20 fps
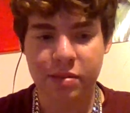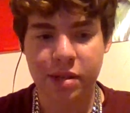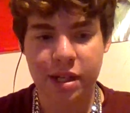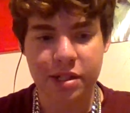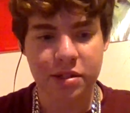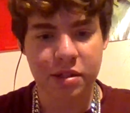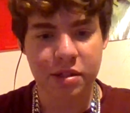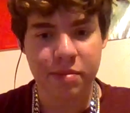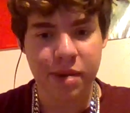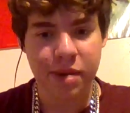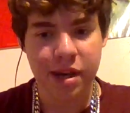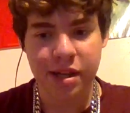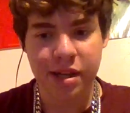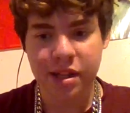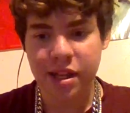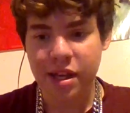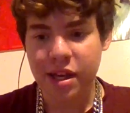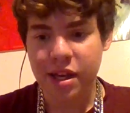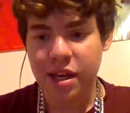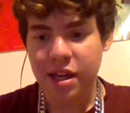You guys do the math.
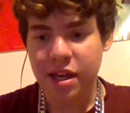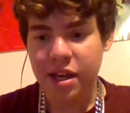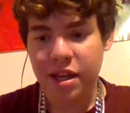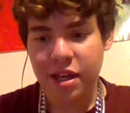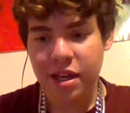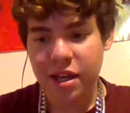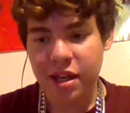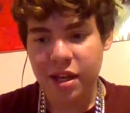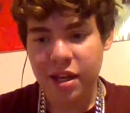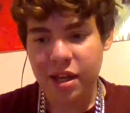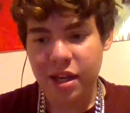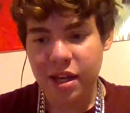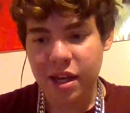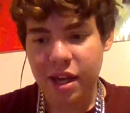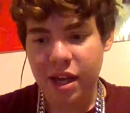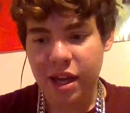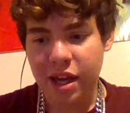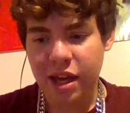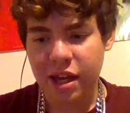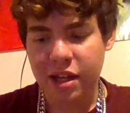
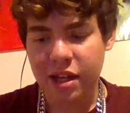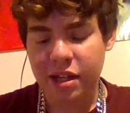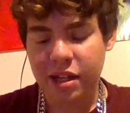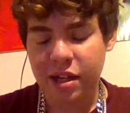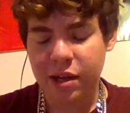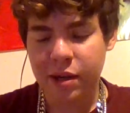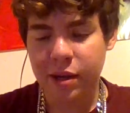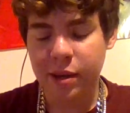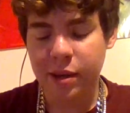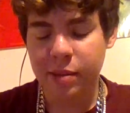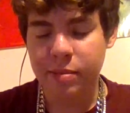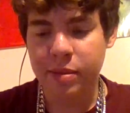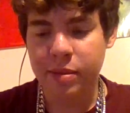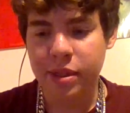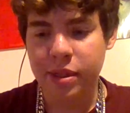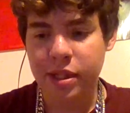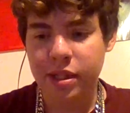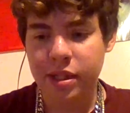And it